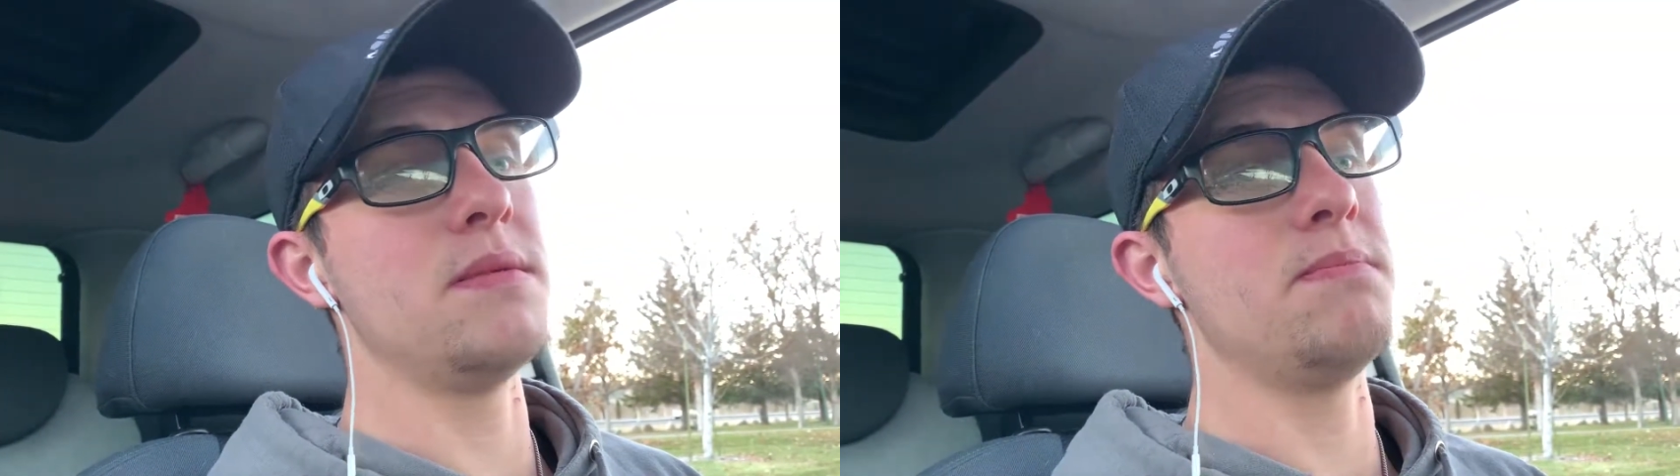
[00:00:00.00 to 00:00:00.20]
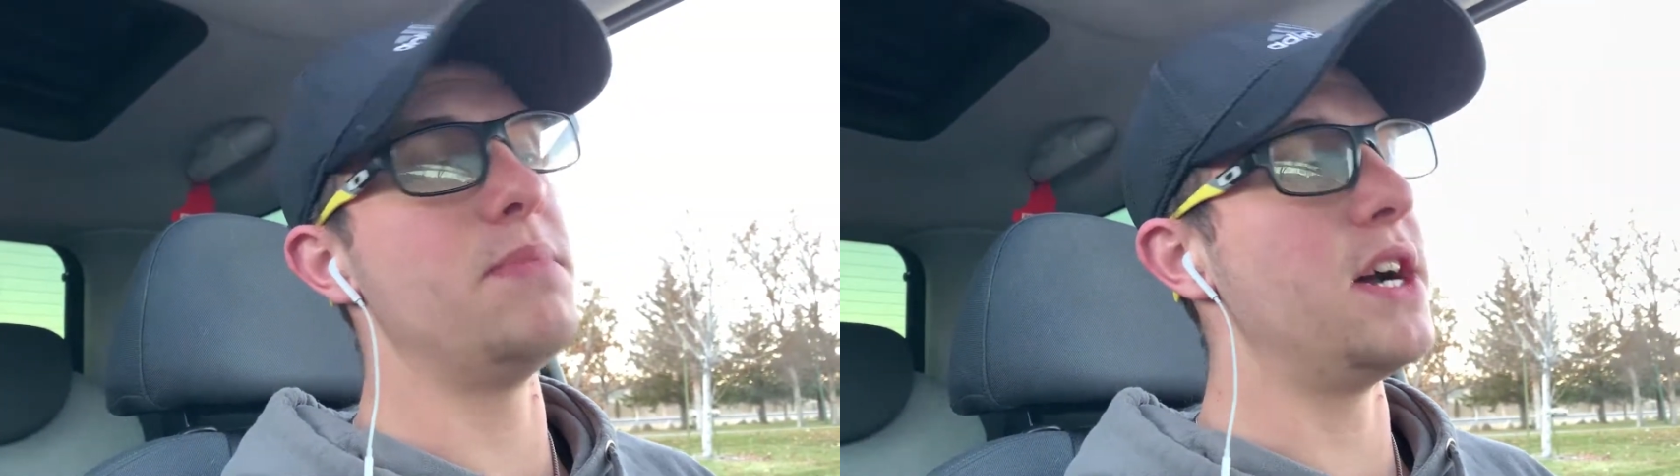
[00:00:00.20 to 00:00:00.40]

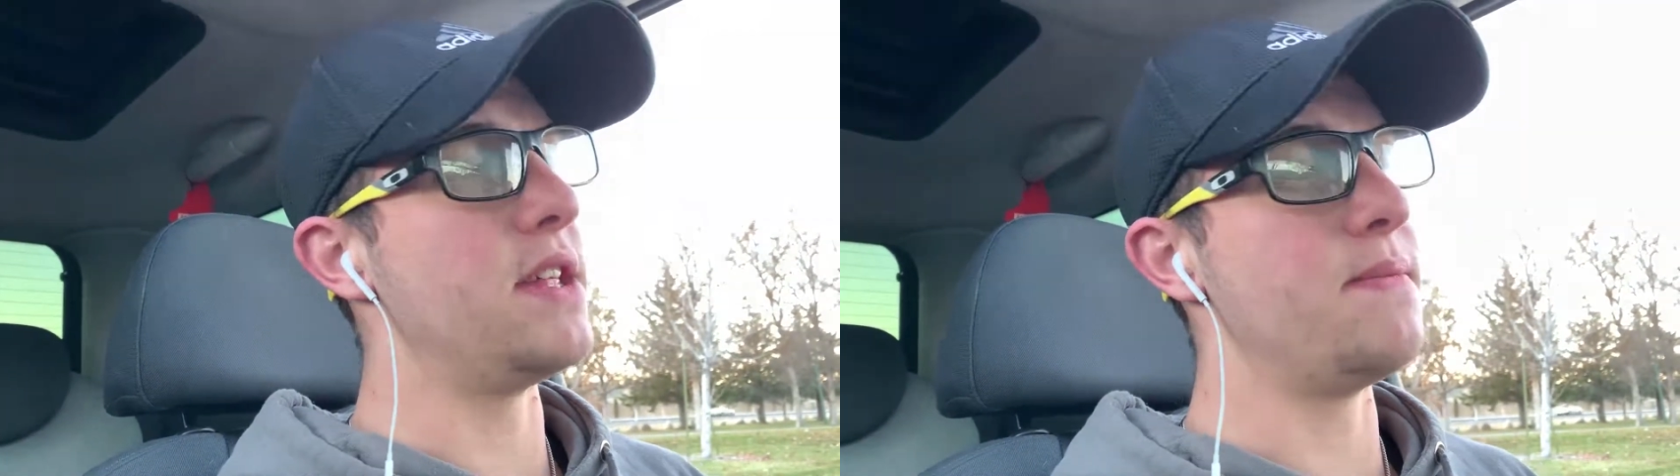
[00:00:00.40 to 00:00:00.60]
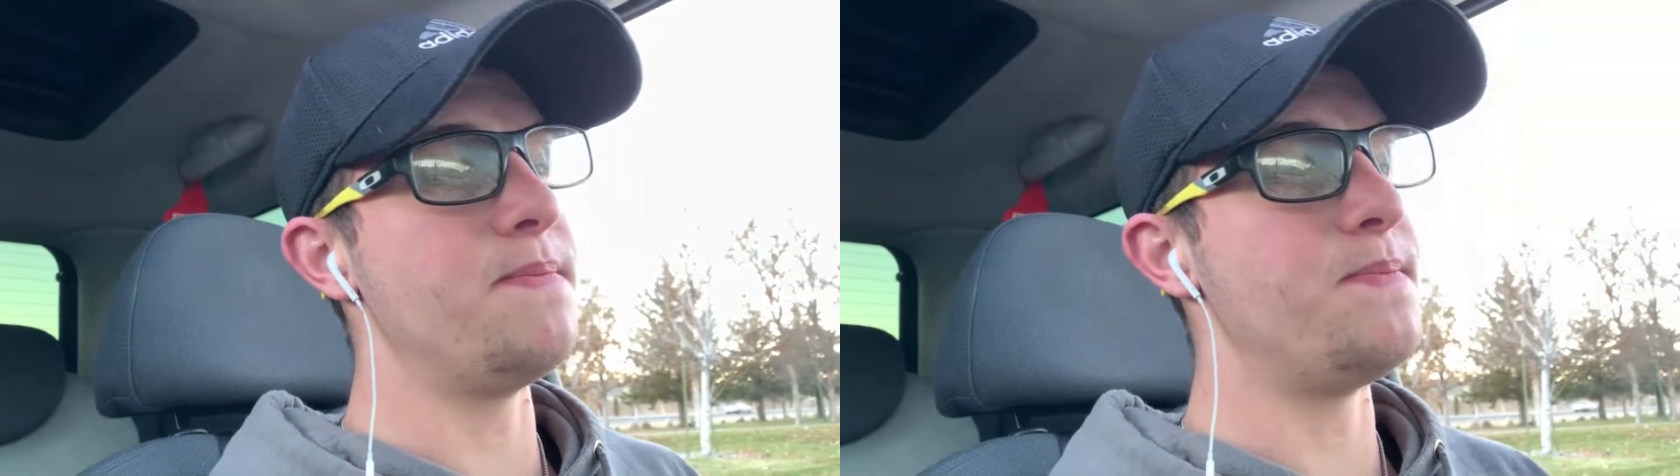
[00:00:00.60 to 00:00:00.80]
but
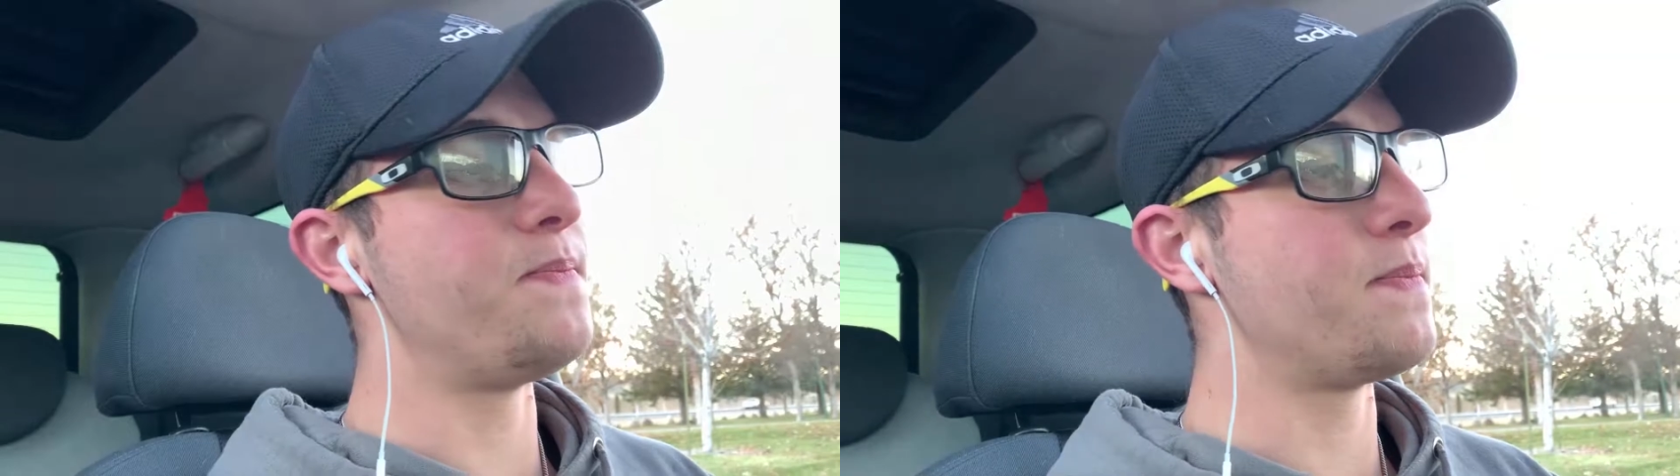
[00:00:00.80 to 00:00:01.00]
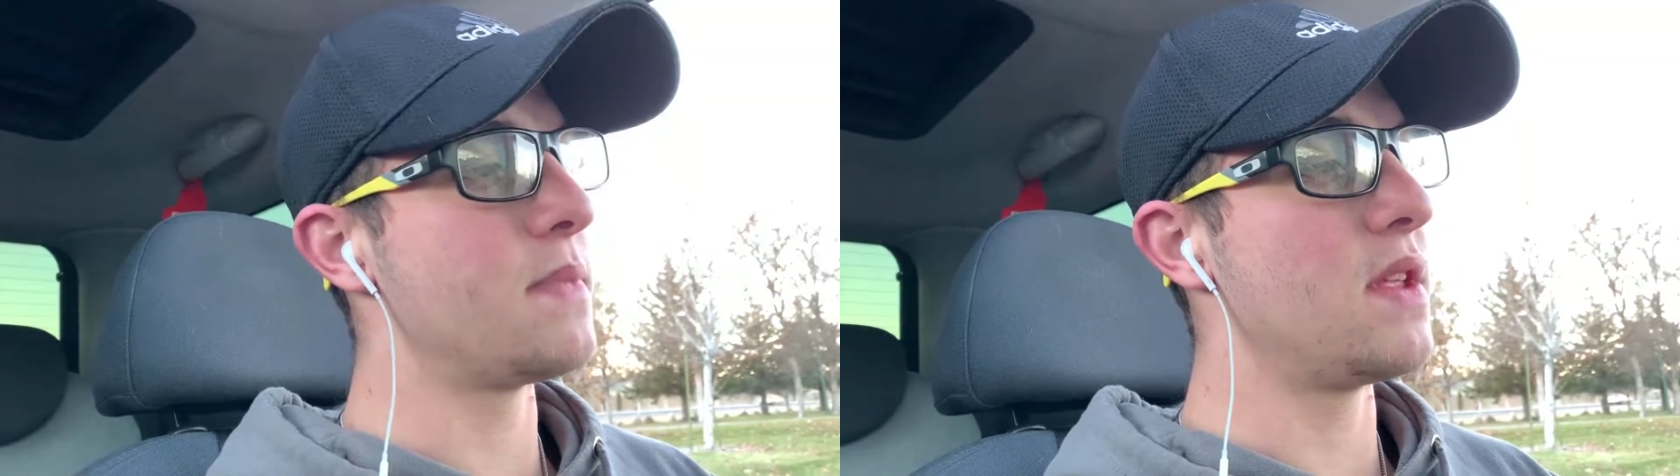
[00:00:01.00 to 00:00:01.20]

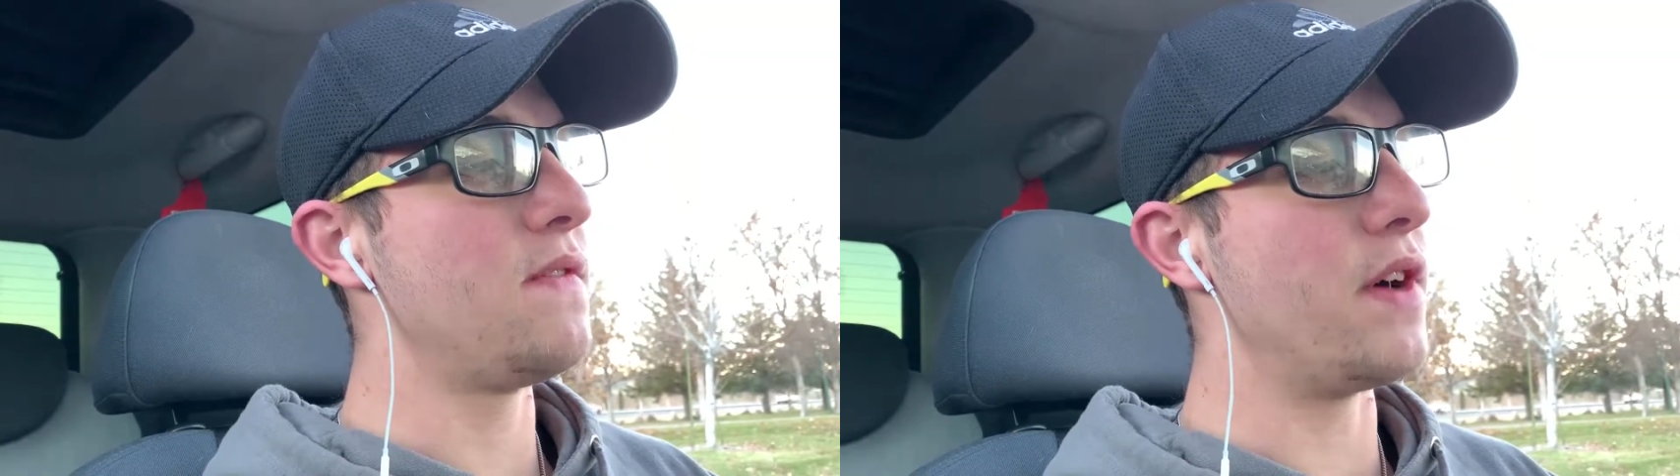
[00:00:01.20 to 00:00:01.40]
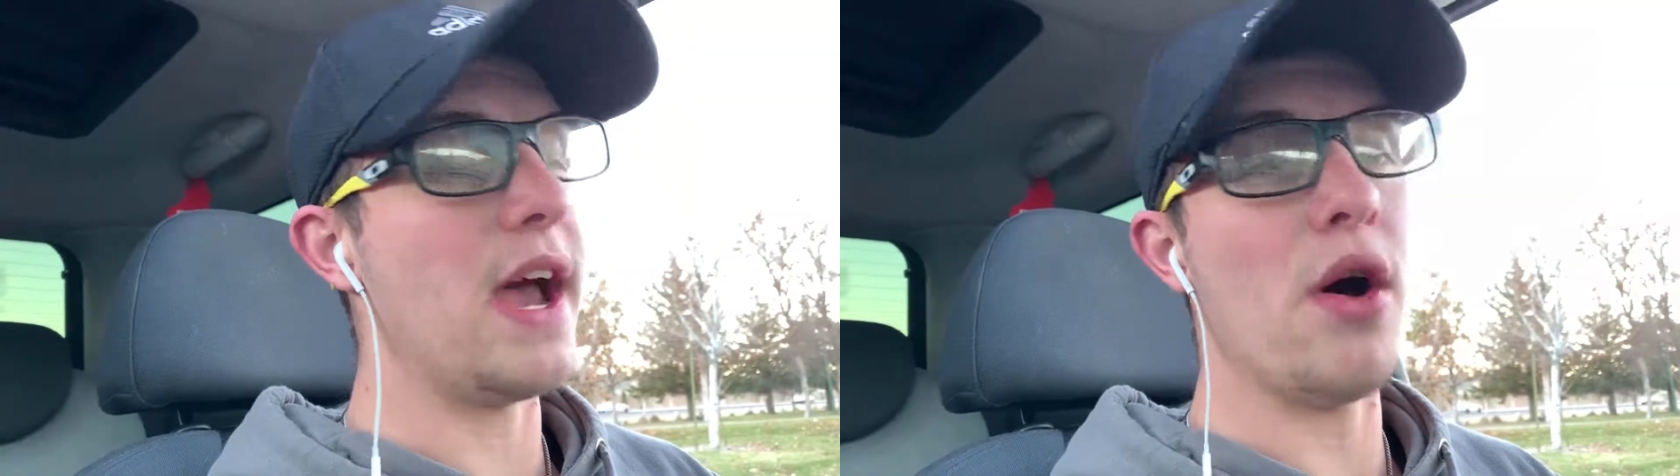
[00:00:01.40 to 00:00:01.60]

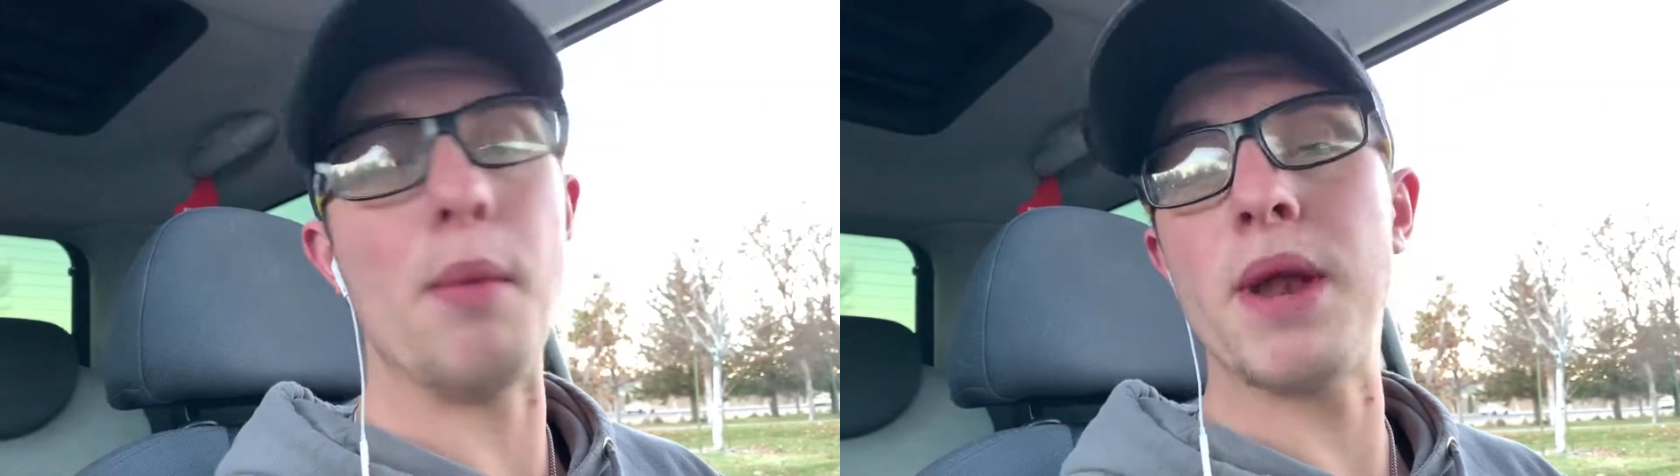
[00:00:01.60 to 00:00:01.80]
for now I'm